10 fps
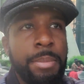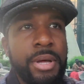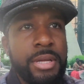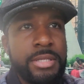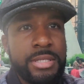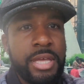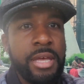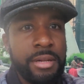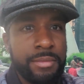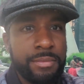But
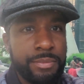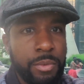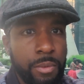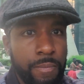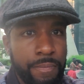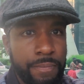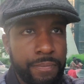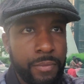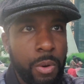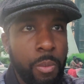instead,
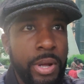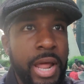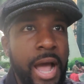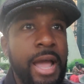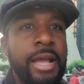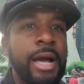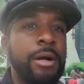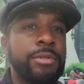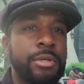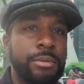when I
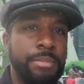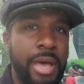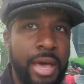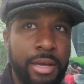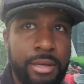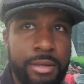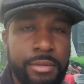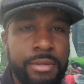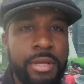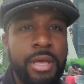countered back
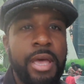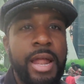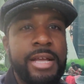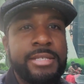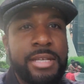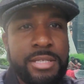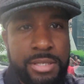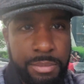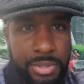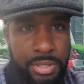and I said
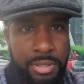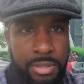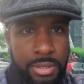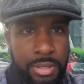something